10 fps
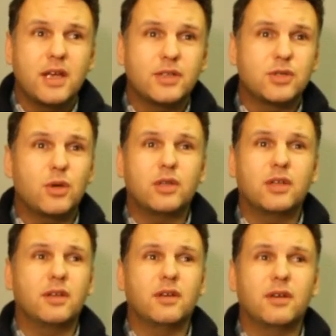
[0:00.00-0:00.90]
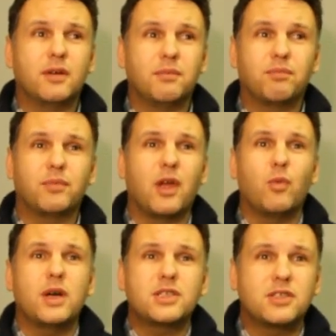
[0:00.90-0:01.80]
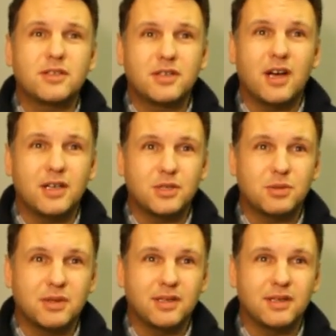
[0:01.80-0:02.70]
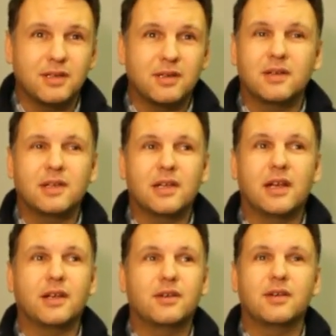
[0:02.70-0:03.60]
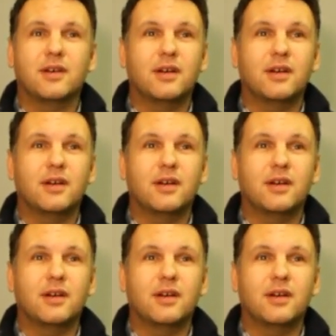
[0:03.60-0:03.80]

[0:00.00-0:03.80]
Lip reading: It's not a Western country like